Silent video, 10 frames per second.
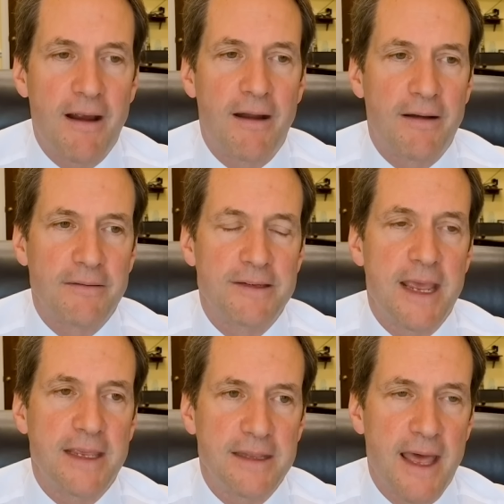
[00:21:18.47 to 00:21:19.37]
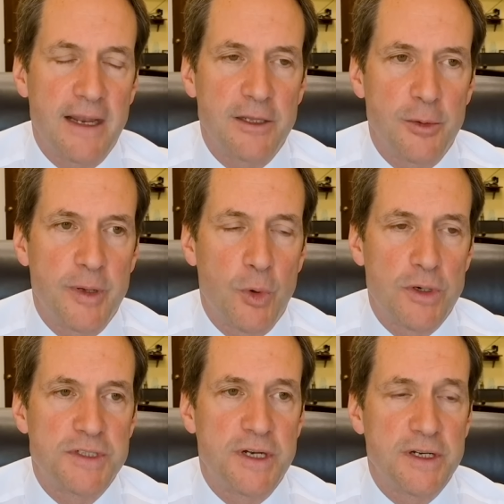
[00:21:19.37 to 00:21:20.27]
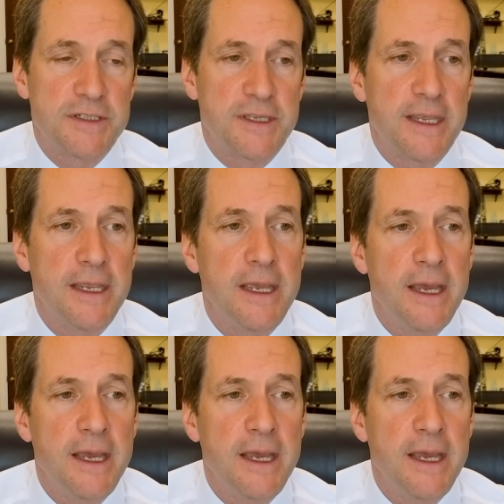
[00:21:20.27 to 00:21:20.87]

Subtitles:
are taking that a little bit more seriously.